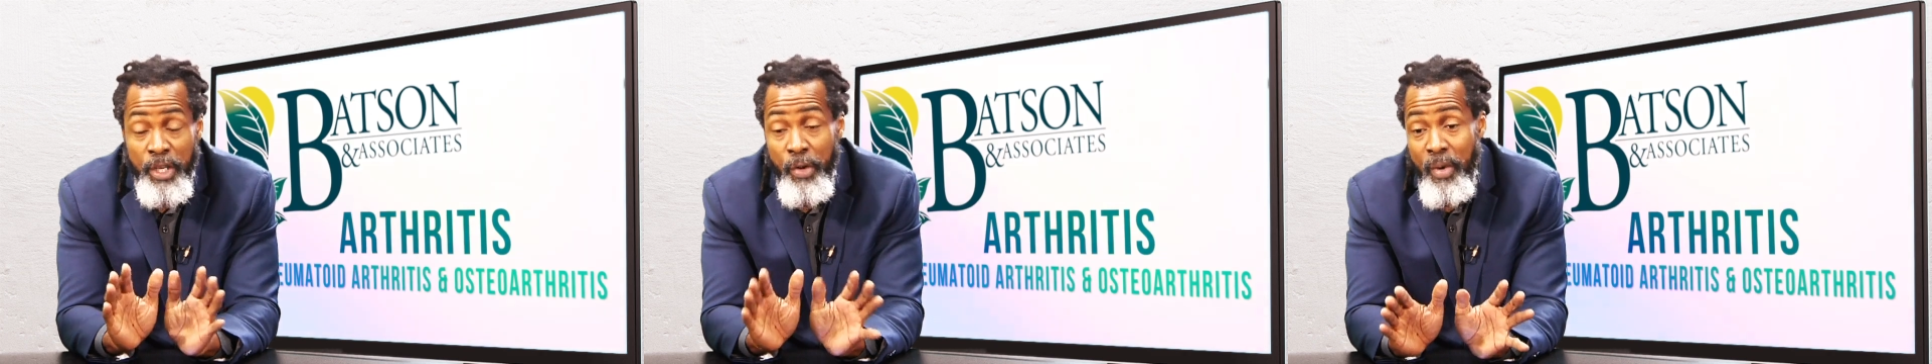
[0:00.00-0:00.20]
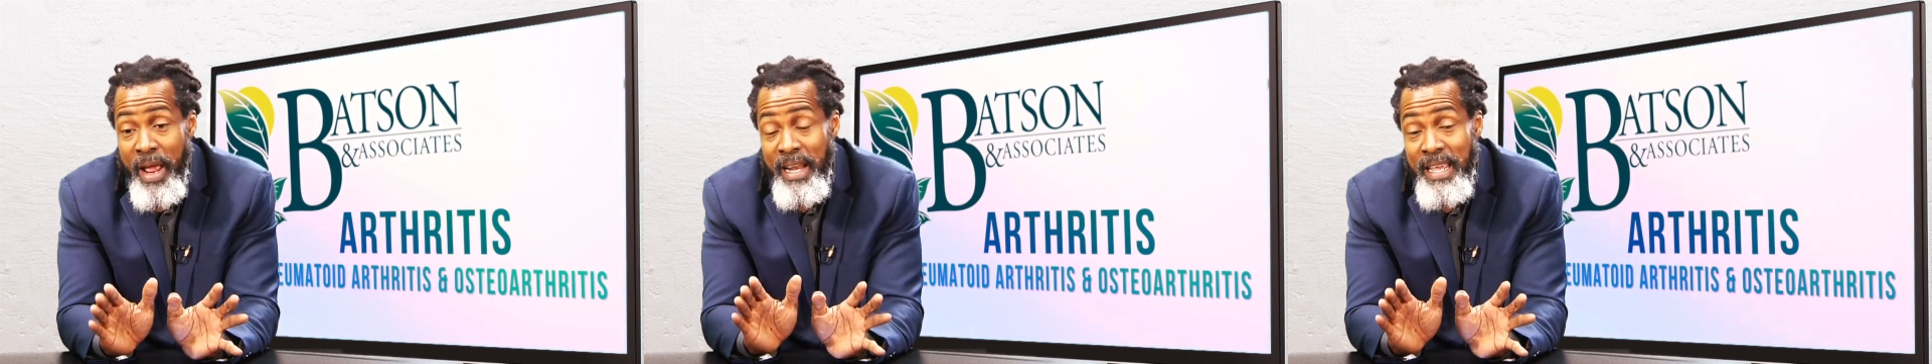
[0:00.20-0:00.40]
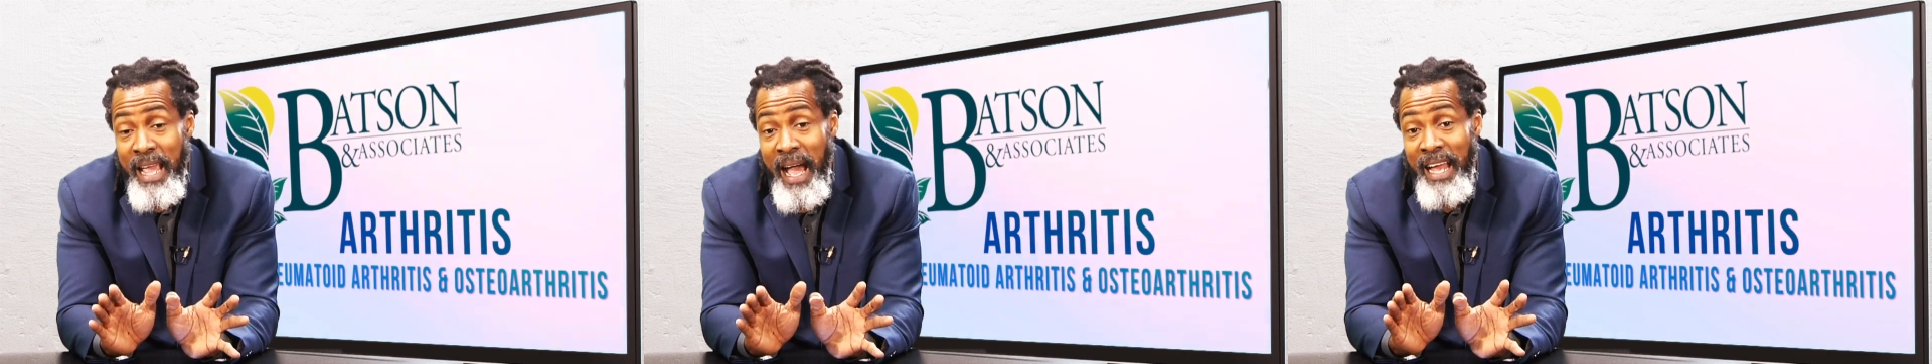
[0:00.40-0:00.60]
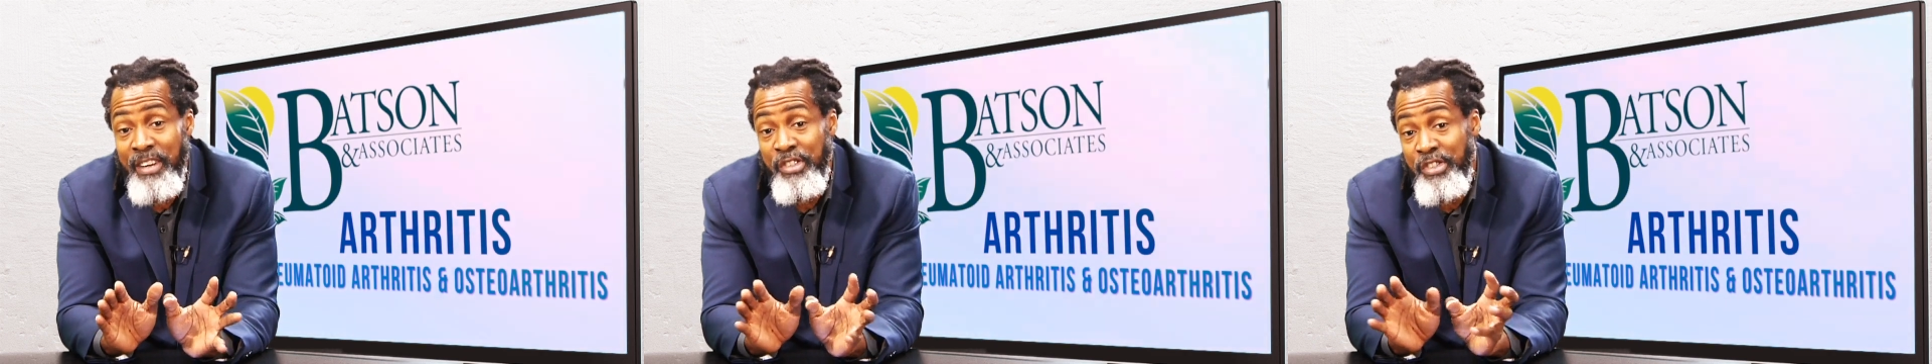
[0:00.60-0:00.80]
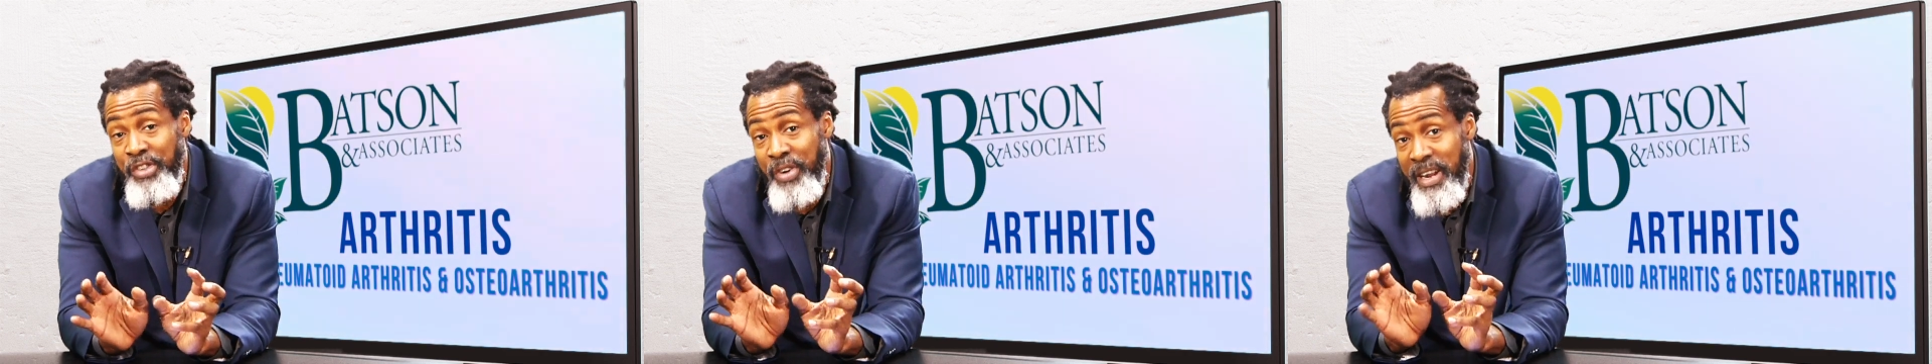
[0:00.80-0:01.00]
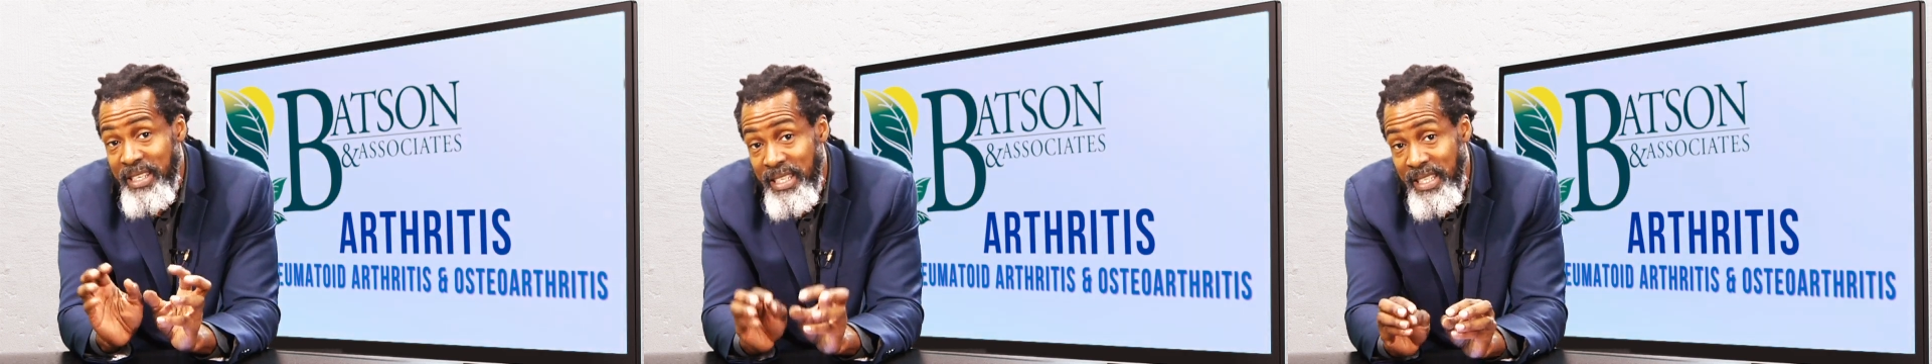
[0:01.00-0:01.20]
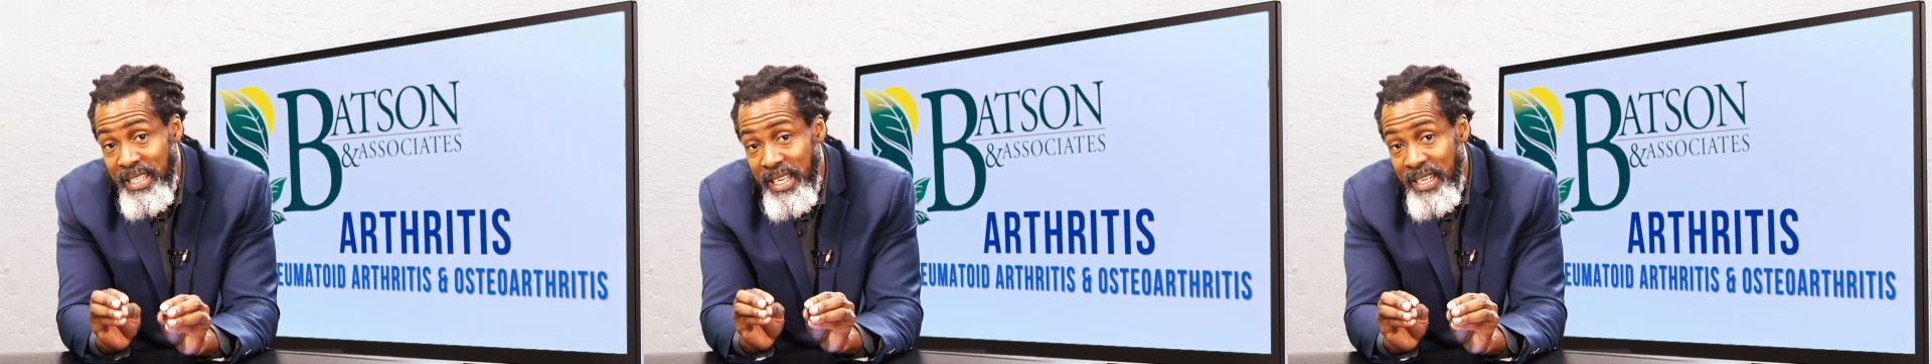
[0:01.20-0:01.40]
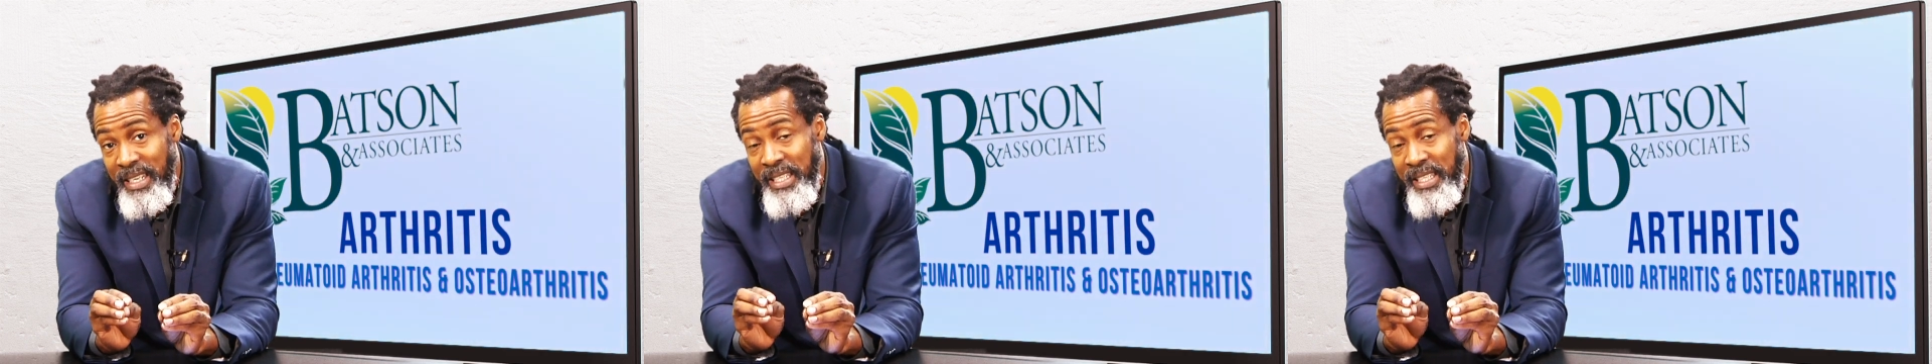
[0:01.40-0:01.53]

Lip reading: to really address the